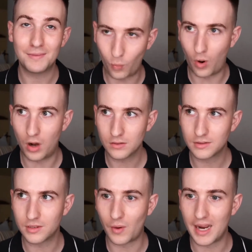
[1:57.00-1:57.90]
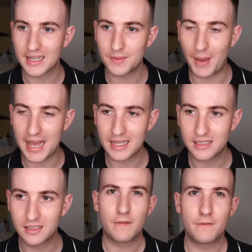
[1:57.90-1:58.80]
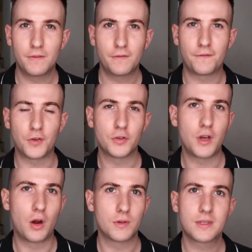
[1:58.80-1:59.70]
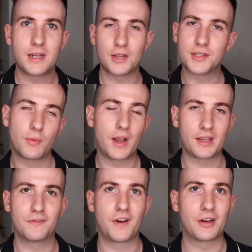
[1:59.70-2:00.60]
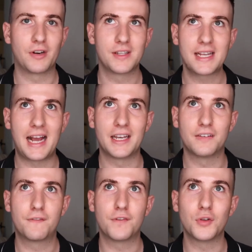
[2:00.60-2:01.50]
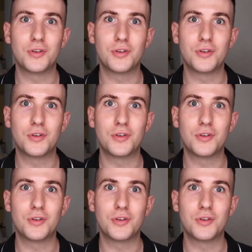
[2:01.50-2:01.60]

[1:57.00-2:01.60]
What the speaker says: What do I expect? Food notes. I used to work in fragrance and food